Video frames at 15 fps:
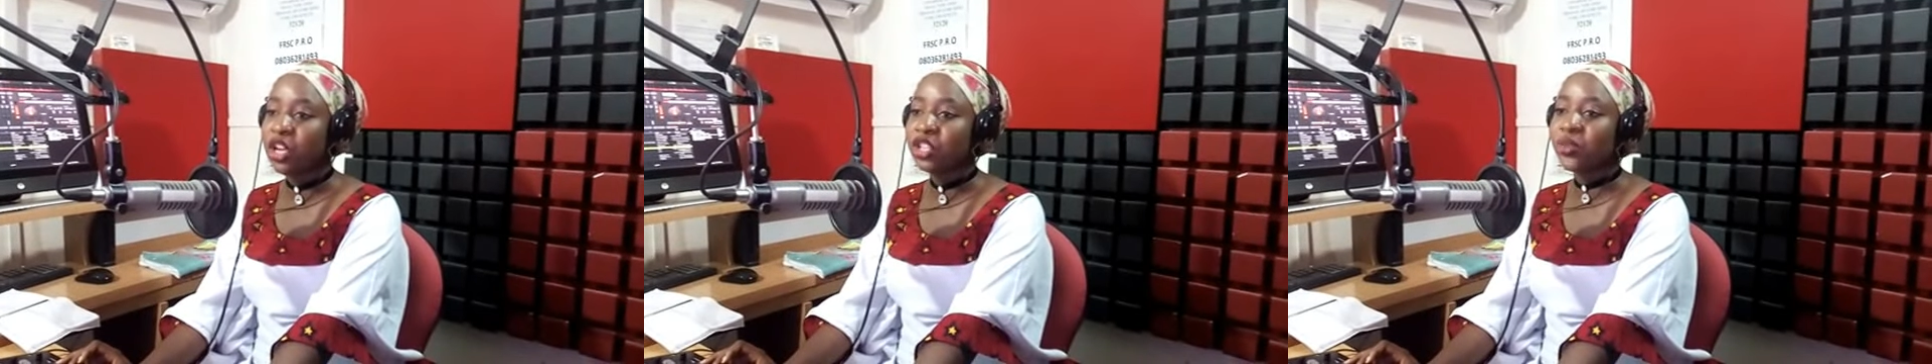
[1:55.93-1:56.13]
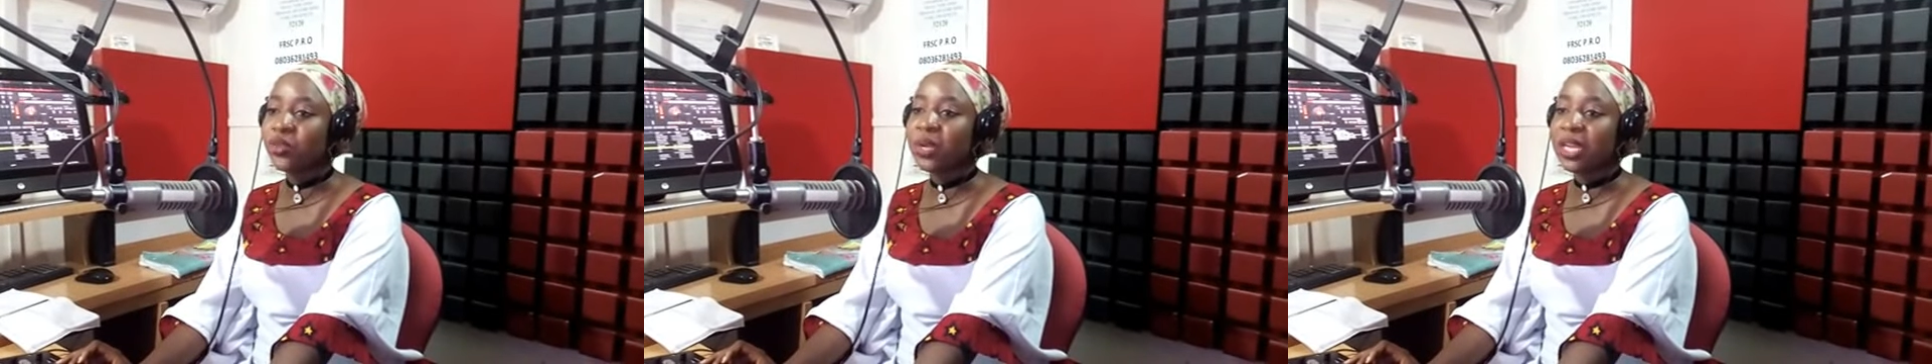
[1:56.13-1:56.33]

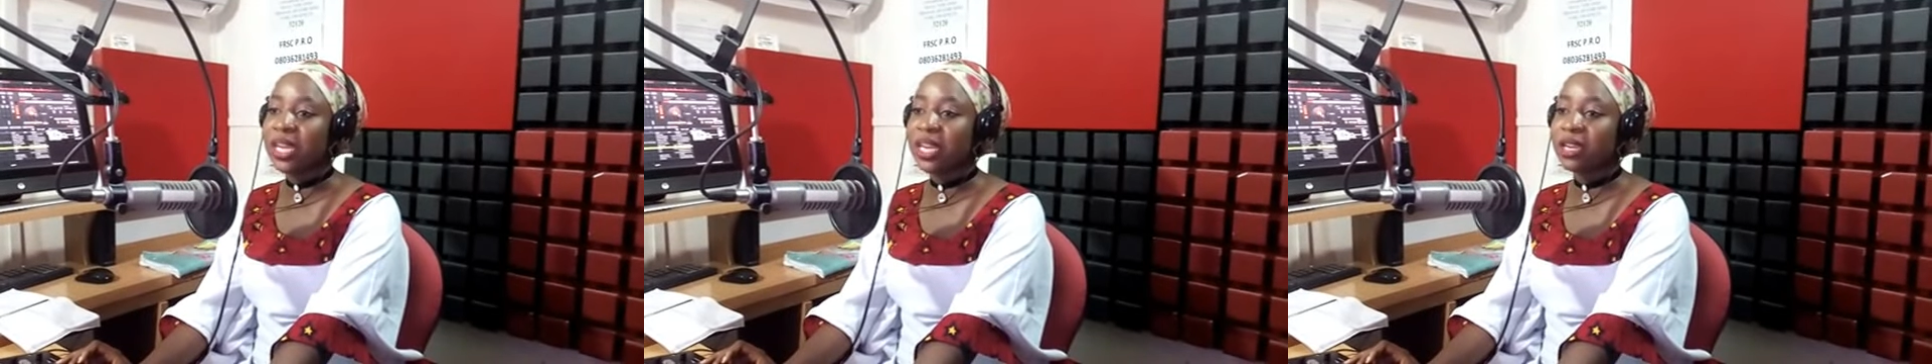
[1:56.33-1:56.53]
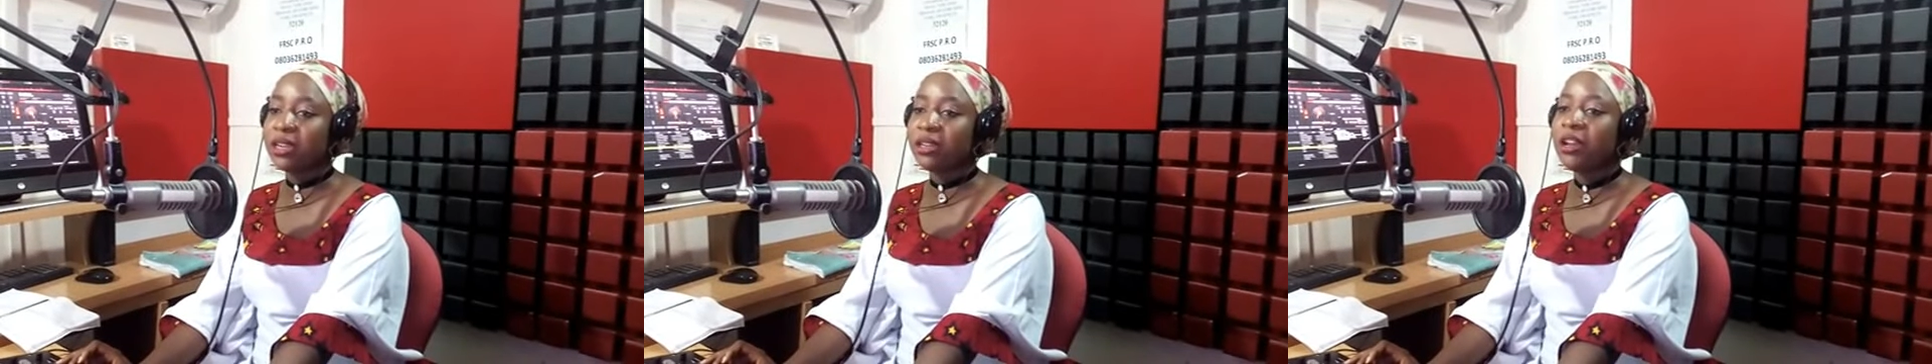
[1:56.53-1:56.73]
to
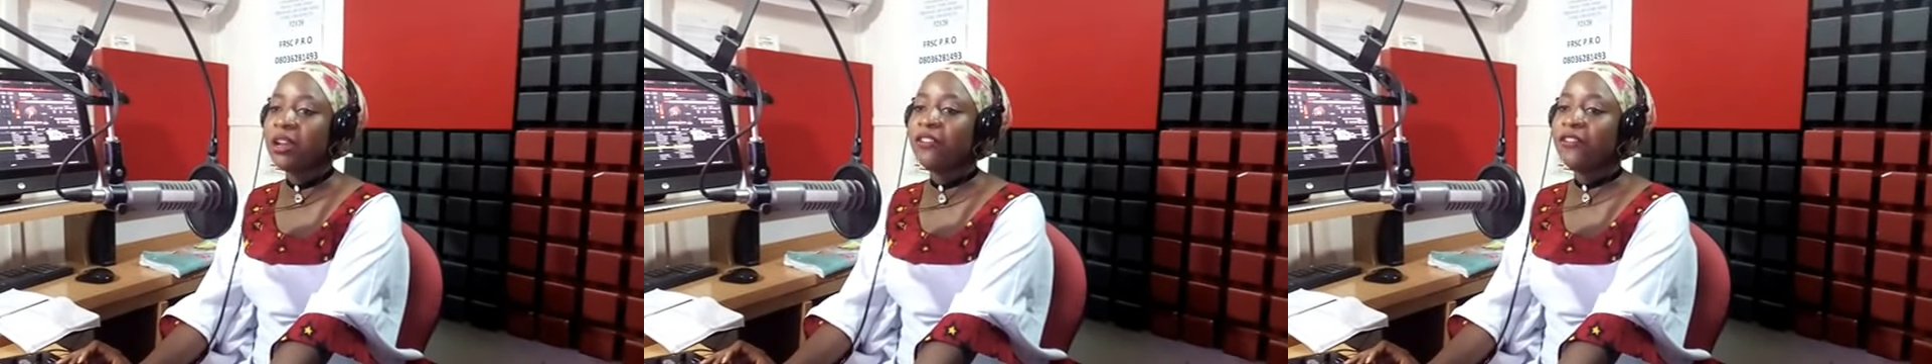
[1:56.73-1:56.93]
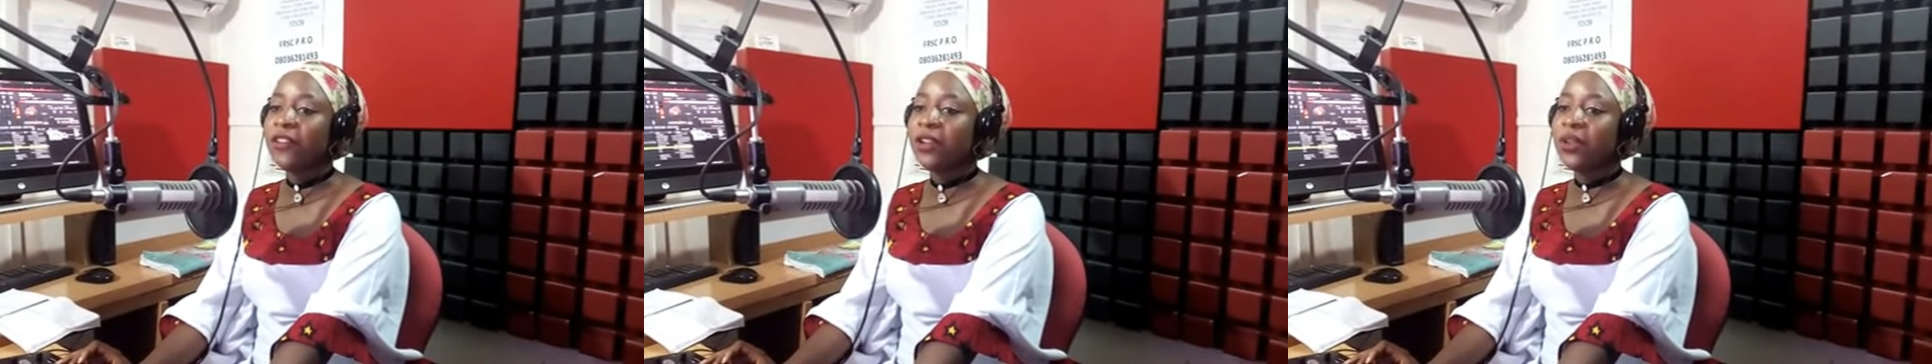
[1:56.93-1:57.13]
occur
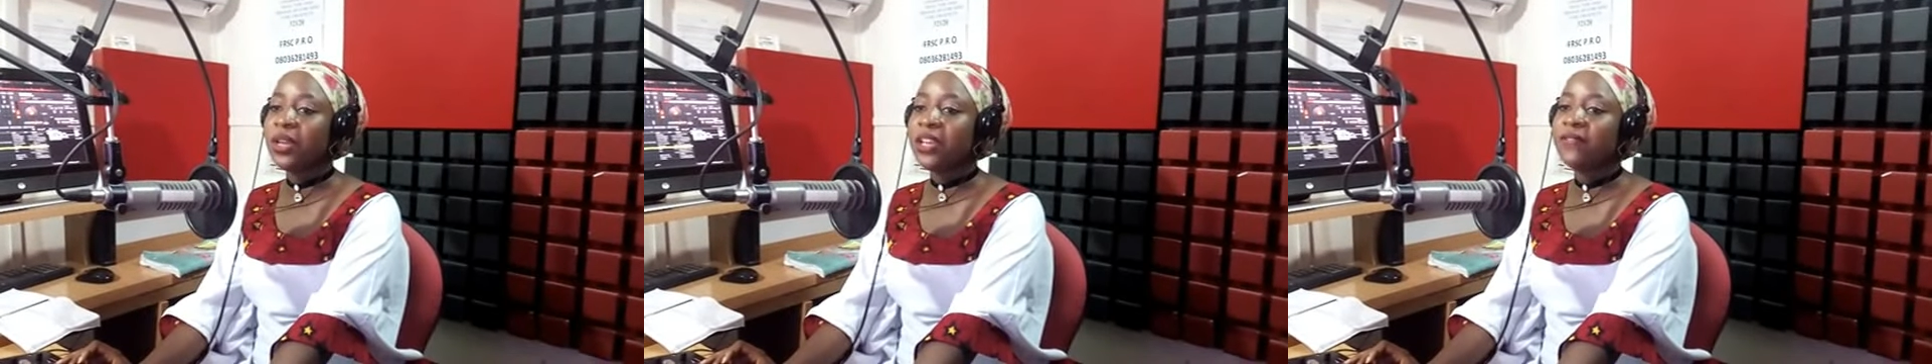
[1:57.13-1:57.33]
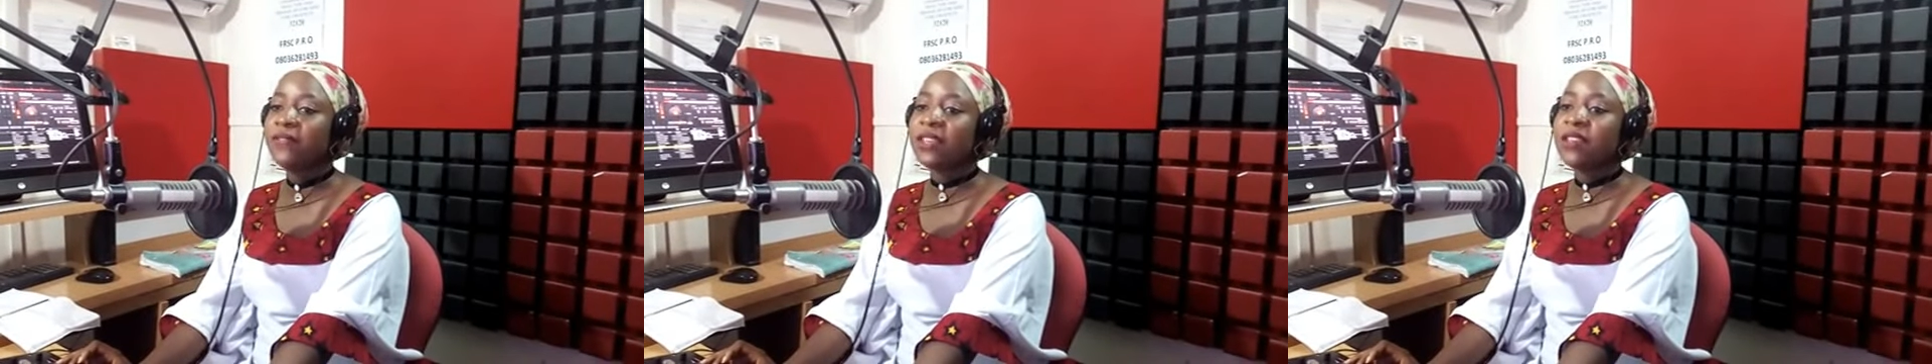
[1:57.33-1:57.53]
following